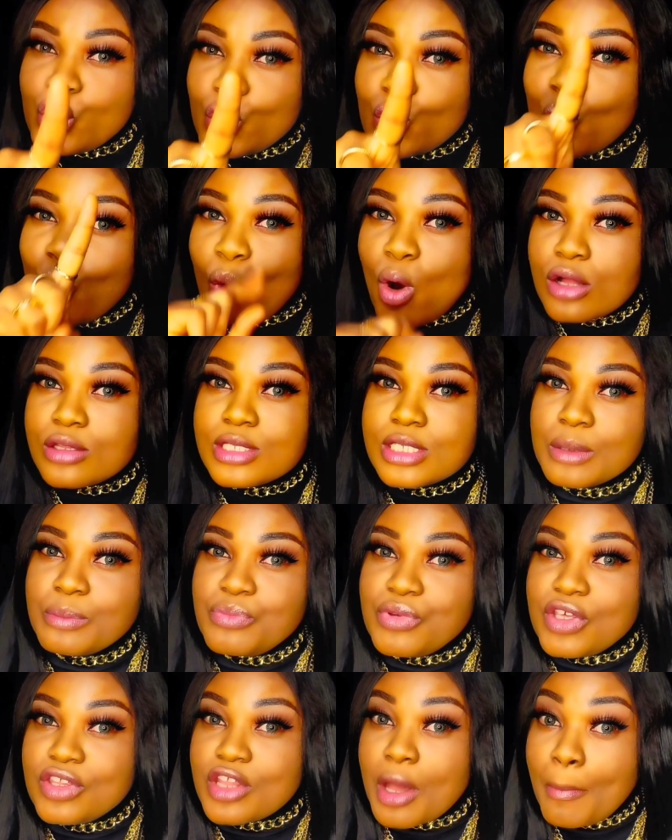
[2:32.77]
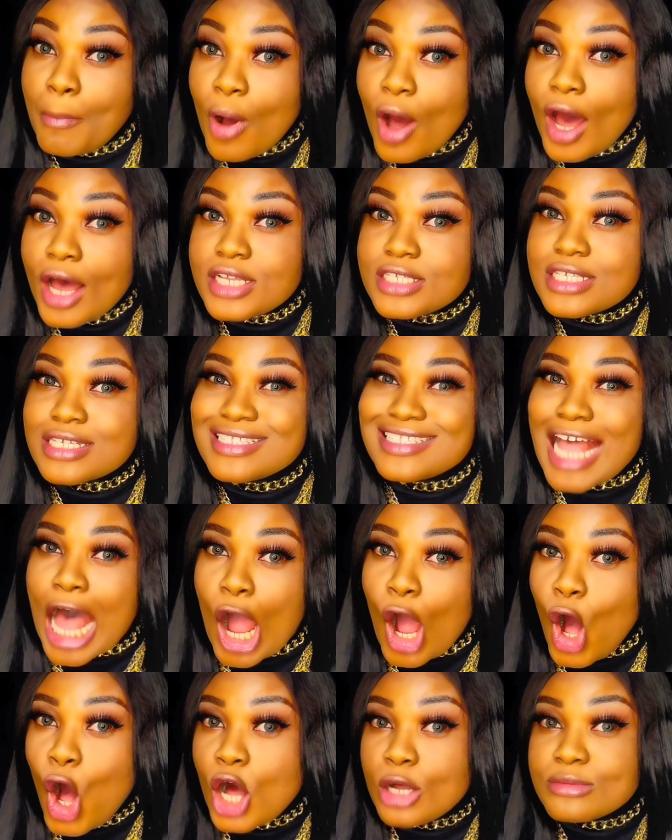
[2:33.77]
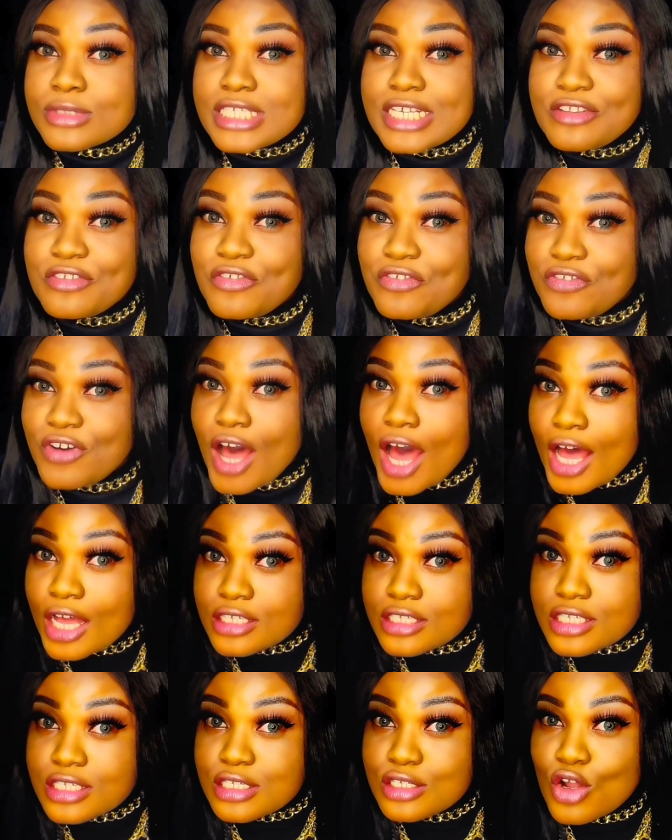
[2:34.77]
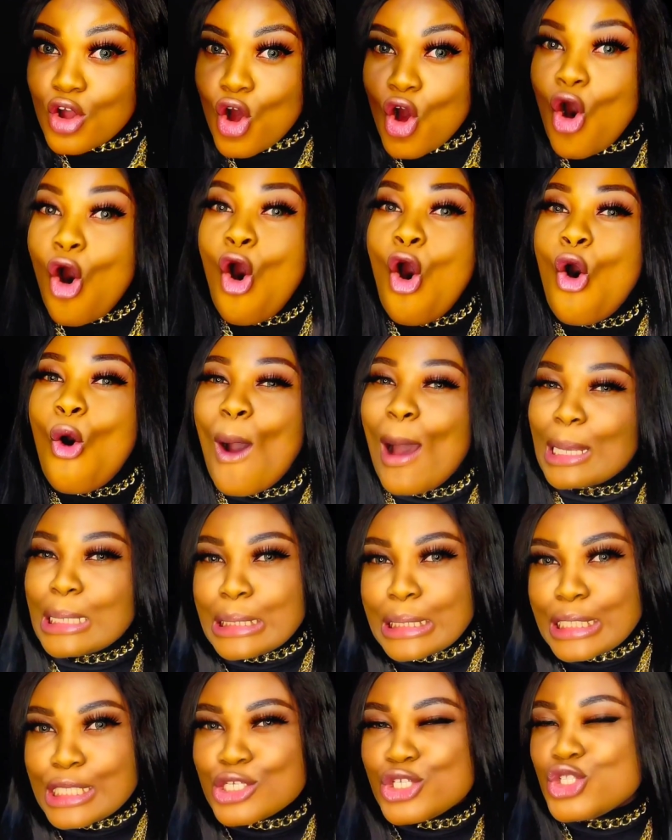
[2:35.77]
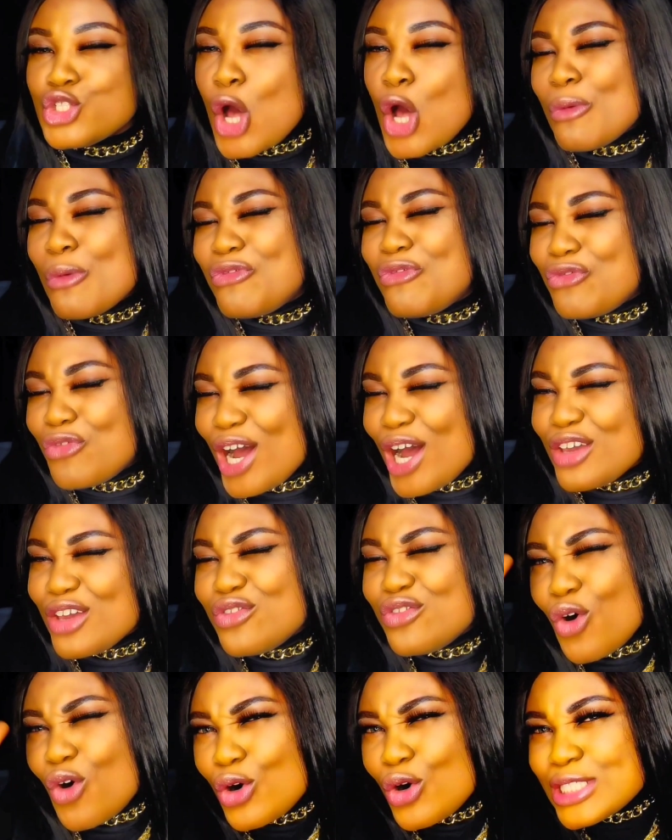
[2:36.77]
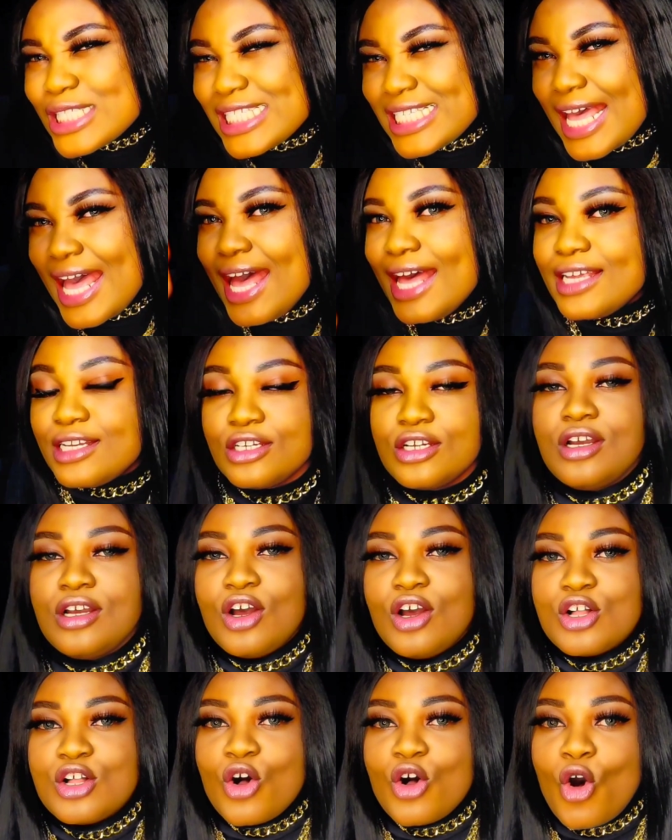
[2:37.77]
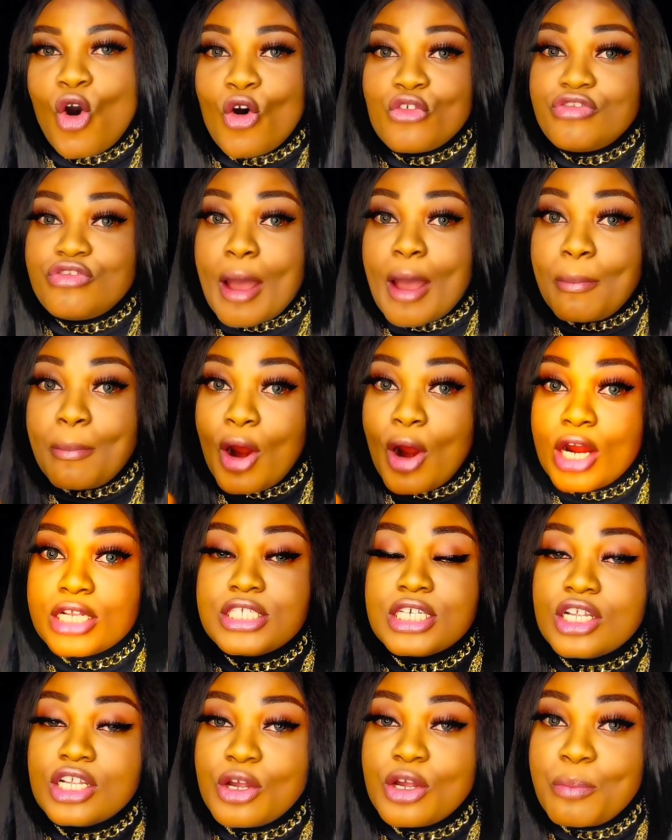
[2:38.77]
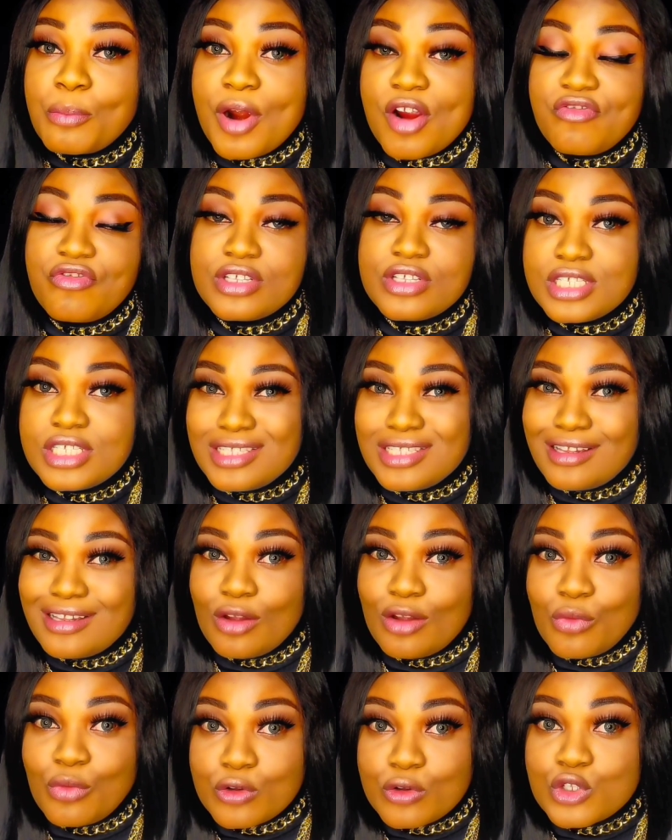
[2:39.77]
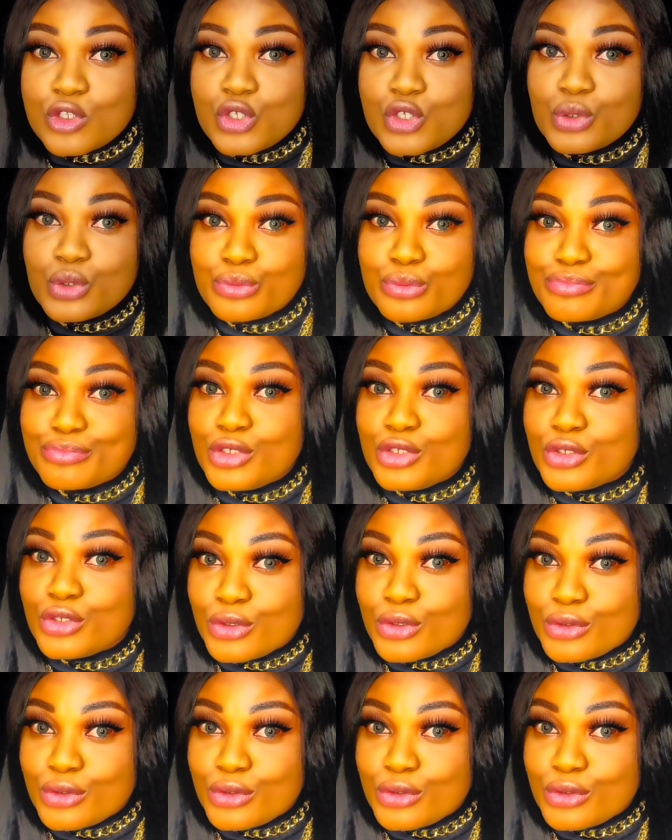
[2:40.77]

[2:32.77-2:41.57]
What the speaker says: you want to be the person that comes in first, or at least top 5 or 10 of their particular preferences that they want to,